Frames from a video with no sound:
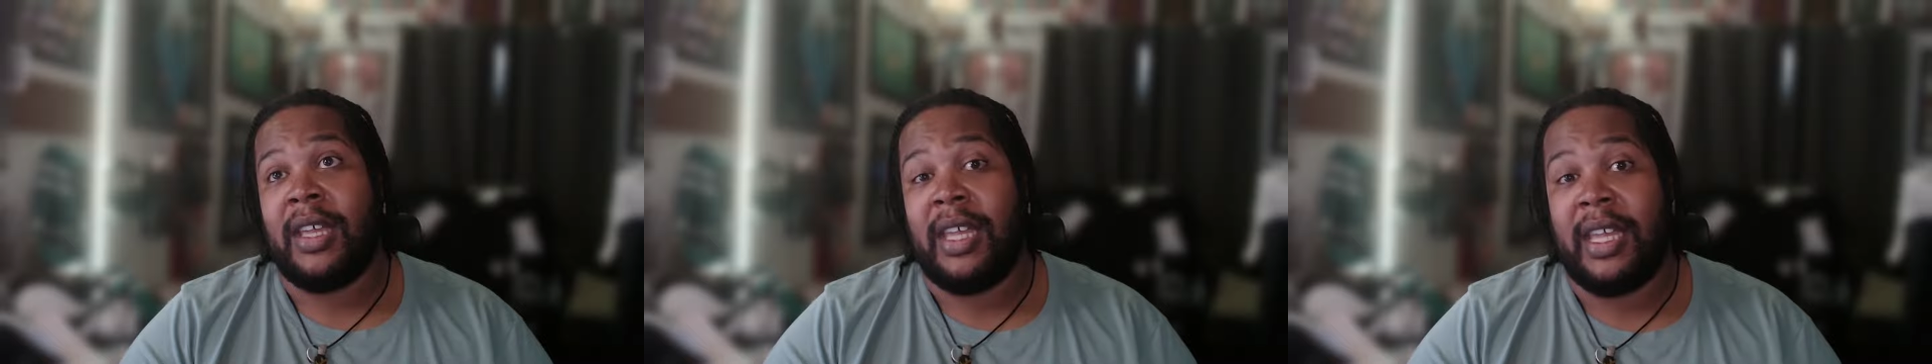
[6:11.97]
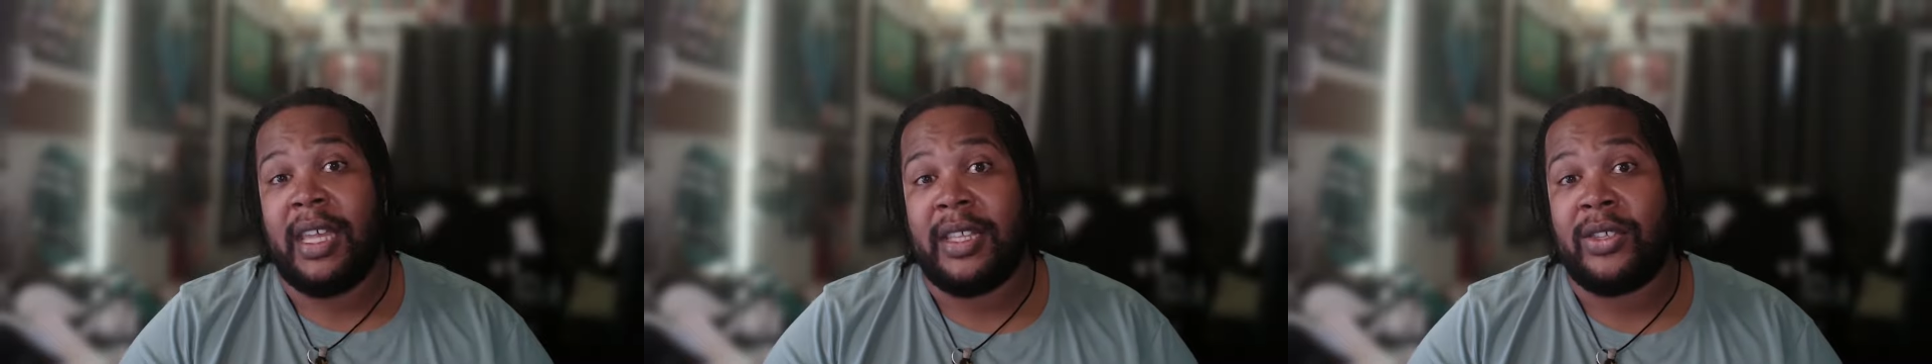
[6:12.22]

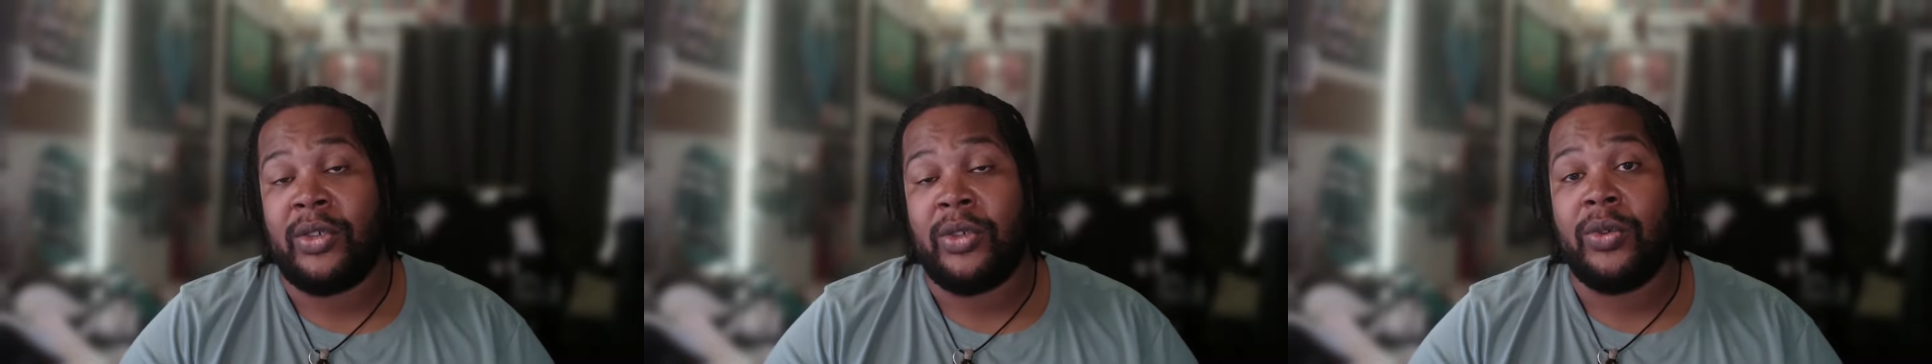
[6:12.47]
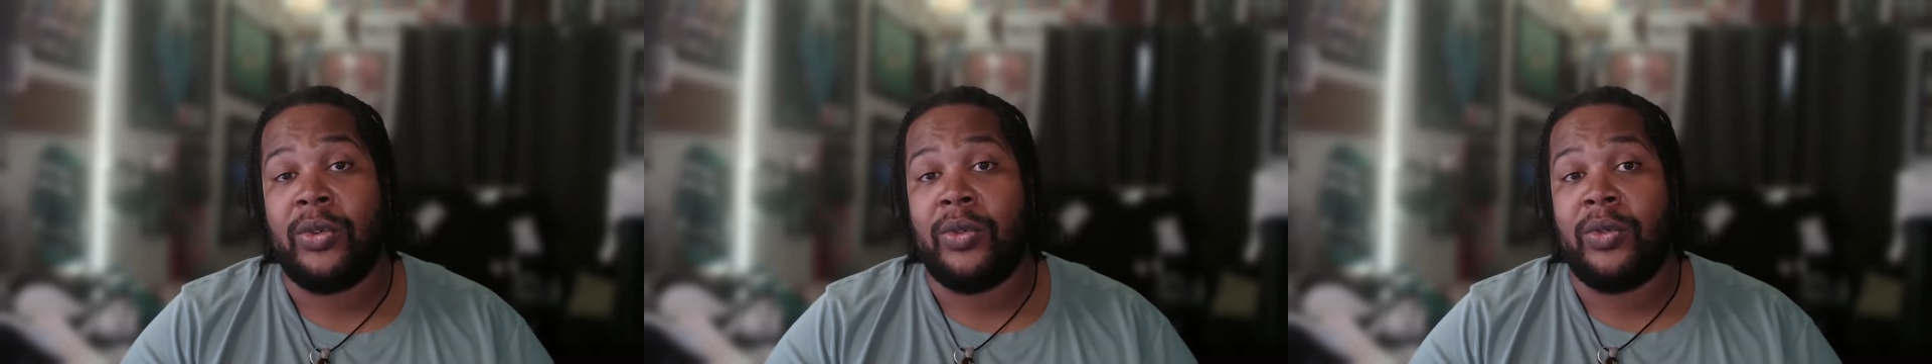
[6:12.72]

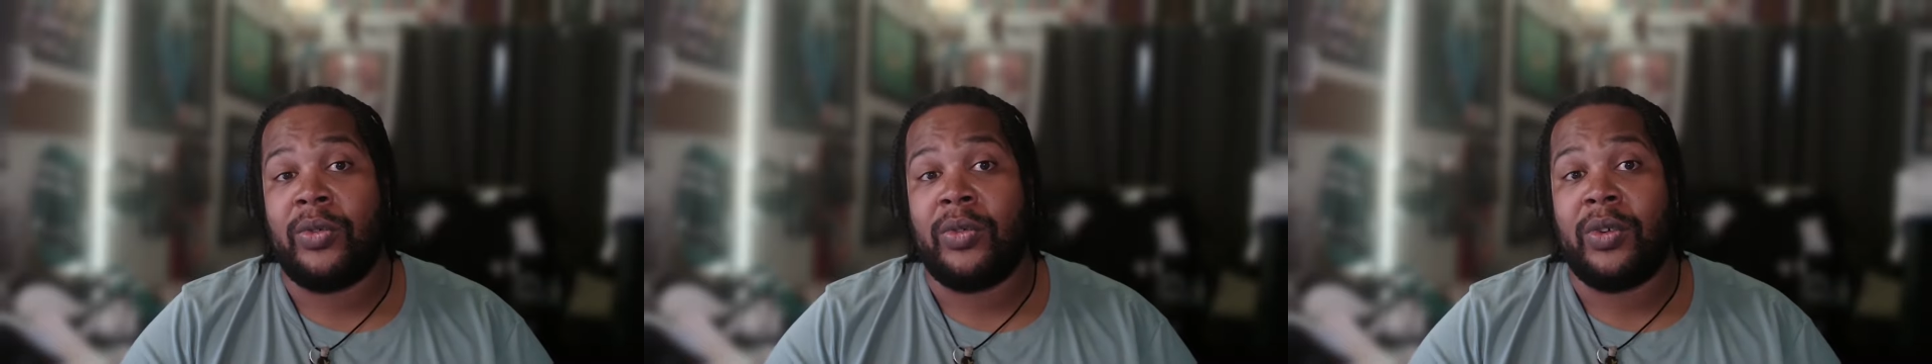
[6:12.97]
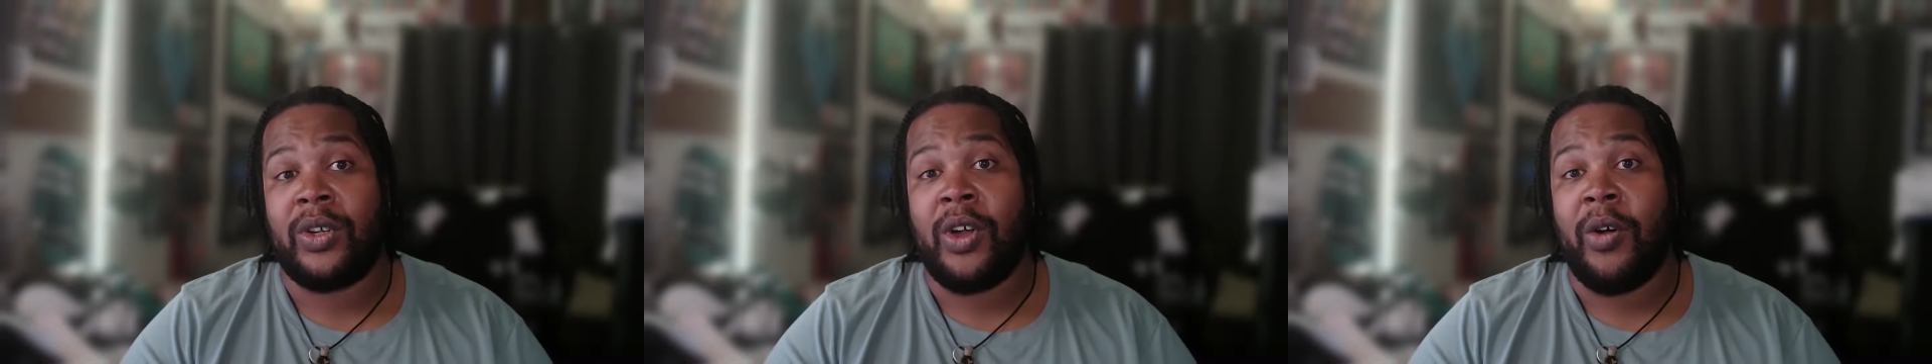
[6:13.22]
into
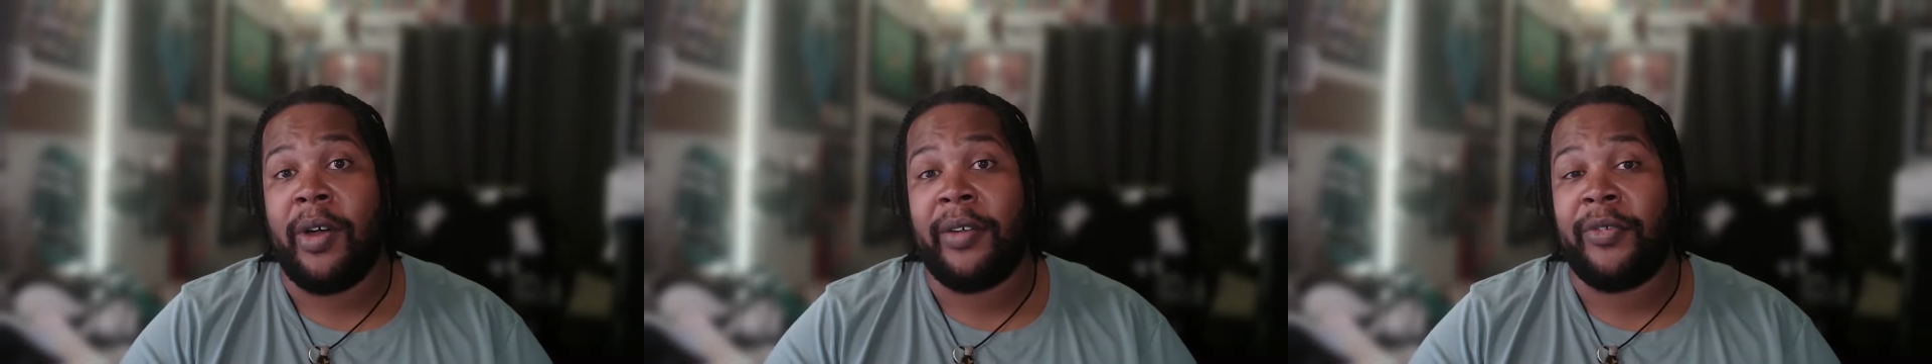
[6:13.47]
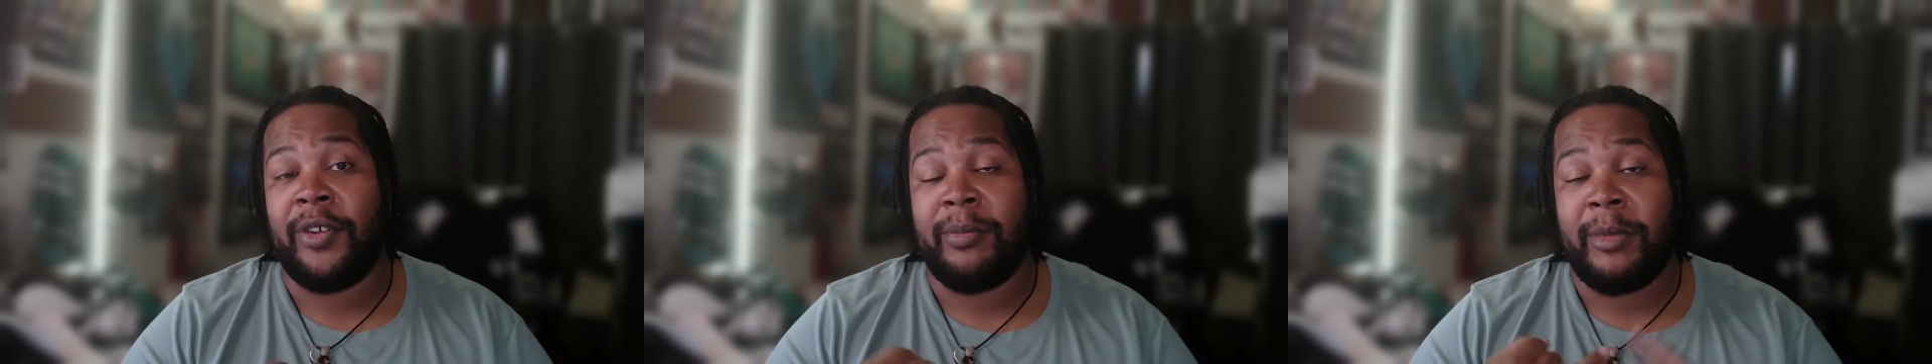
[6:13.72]
going
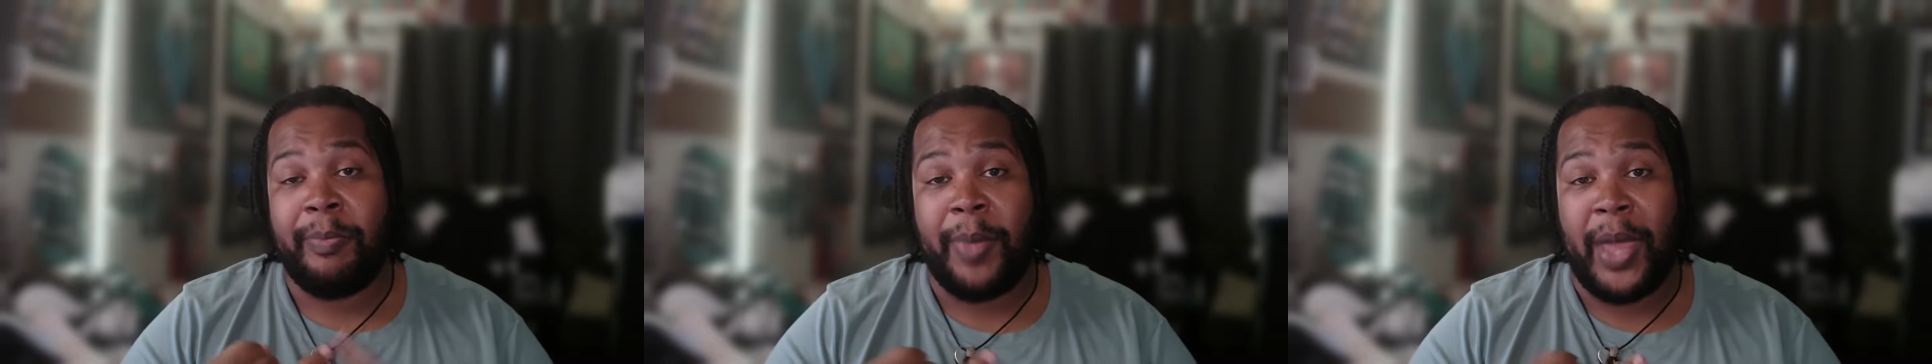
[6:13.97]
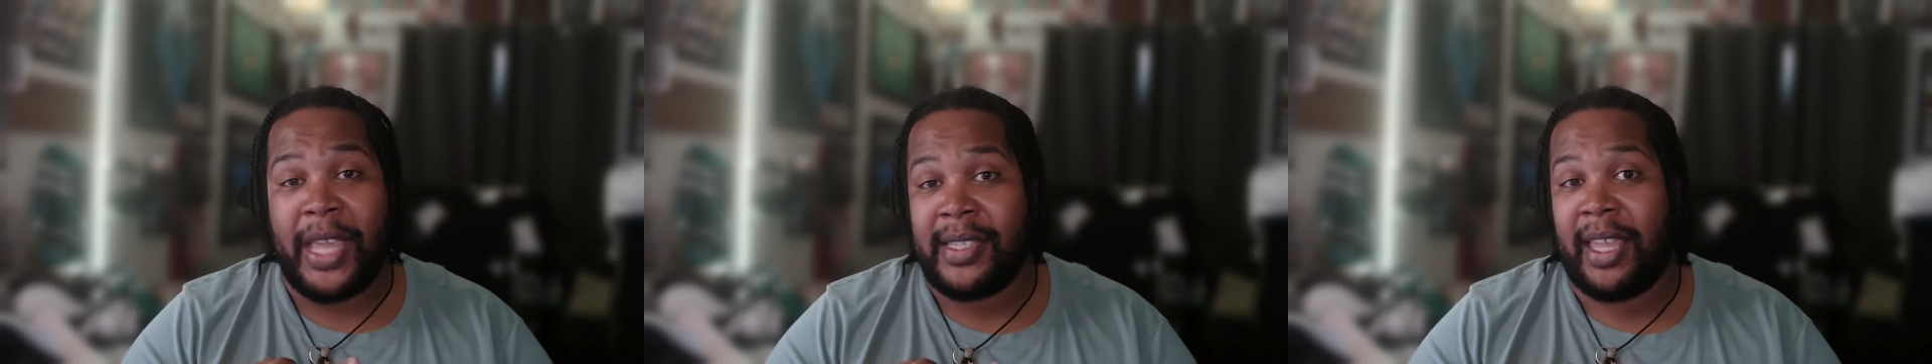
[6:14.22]
from the base